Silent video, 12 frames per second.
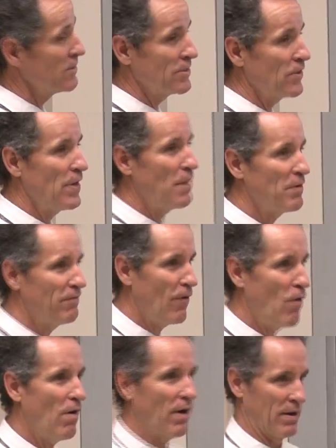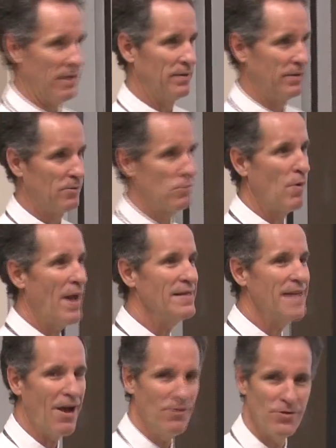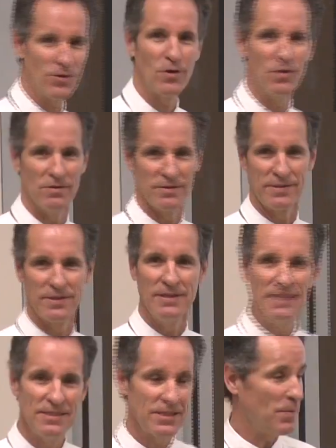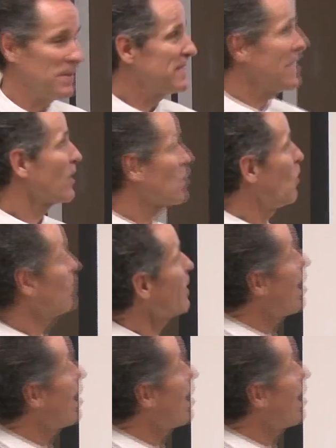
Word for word: So number 4, write down your goals. Someone said a goal